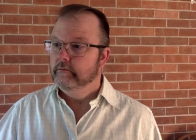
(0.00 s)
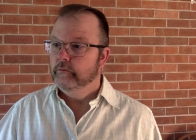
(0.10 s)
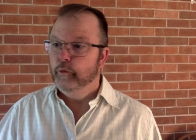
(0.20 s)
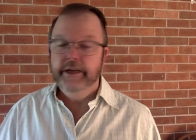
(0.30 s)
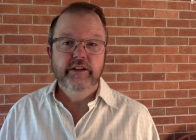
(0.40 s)

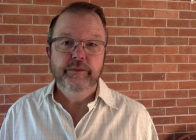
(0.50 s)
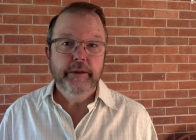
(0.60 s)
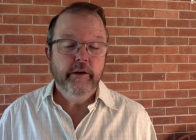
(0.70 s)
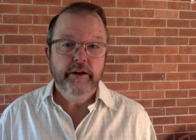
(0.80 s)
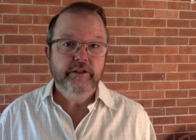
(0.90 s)
We
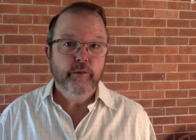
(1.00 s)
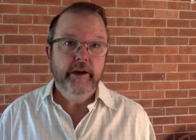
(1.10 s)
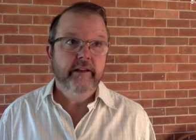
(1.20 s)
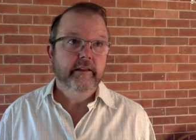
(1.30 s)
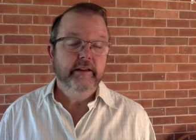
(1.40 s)
experience
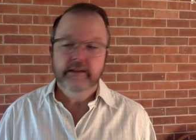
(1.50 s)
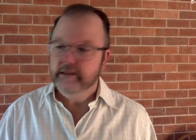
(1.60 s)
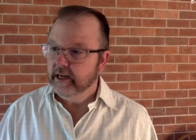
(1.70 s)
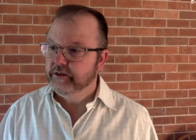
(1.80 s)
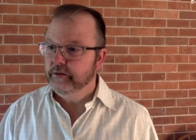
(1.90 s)
weather that
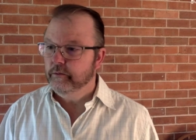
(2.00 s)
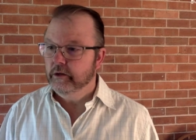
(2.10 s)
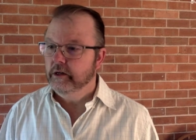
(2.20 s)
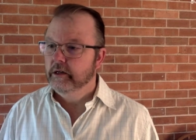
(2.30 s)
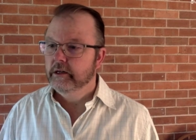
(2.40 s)
doesn't
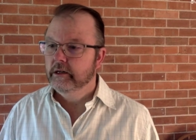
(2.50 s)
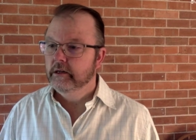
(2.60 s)
work